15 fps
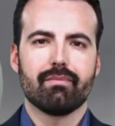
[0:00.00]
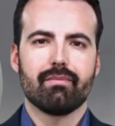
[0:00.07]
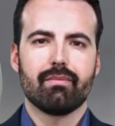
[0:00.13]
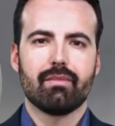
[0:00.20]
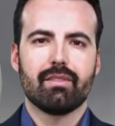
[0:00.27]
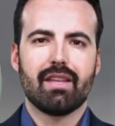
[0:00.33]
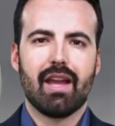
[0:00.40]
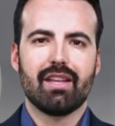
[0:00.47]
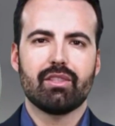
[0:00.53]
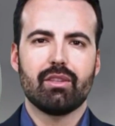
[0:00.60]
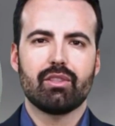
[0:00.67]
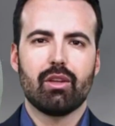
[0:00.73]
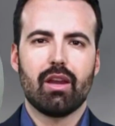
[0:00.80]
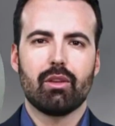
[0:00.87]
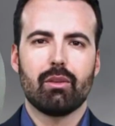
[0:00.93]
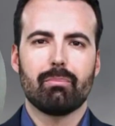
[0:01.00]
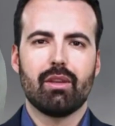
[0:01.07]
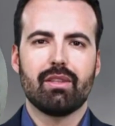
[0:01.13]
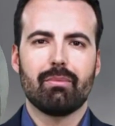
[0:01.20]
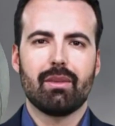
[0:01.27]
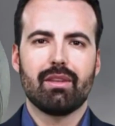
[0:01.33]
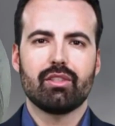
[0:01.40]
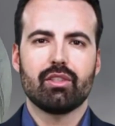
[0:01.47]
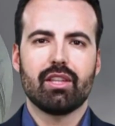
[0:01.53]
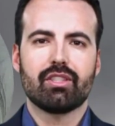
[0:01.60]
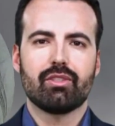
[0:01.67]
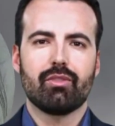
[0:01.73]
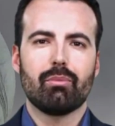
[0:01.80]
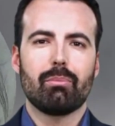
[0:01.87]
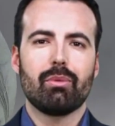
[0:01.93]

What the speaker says: That's the type of money that sees through the